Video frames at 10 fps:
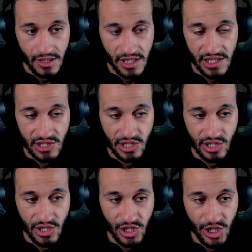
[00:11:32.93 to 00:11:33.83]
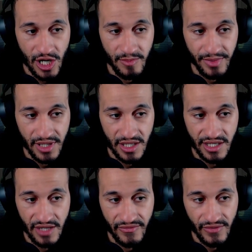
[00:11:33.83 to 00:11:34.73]
is sharp
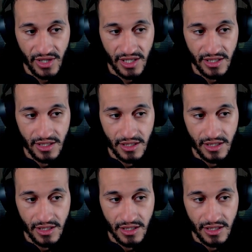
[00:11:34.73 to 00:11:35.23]
enough, okay?